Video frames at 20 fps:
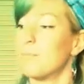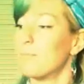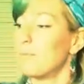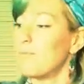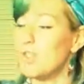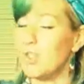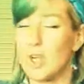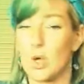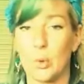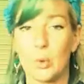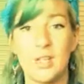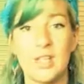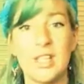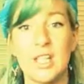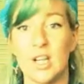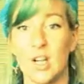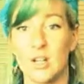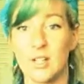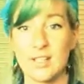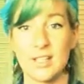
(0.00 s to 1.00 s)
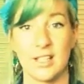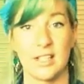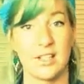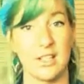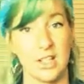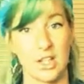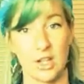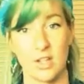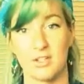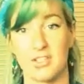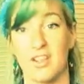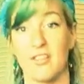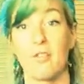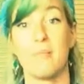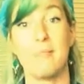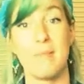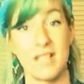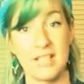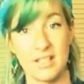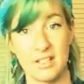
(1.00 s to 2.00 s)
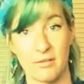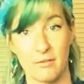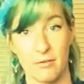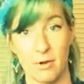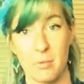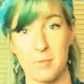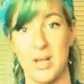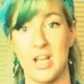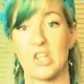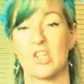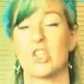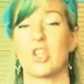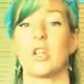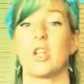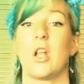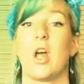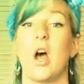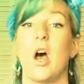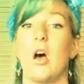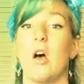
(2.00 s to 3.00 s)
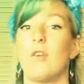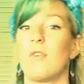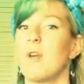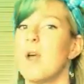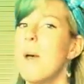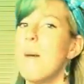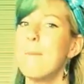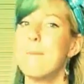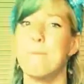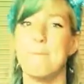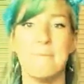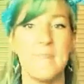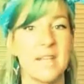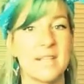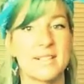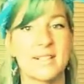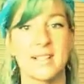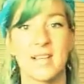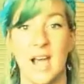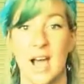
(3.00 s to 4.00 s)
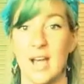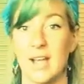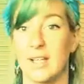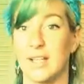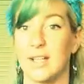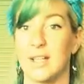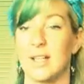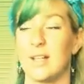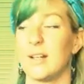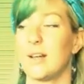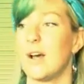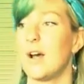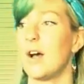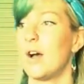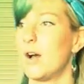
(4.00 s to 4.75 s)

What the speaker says: years and years of misinformation, of misguided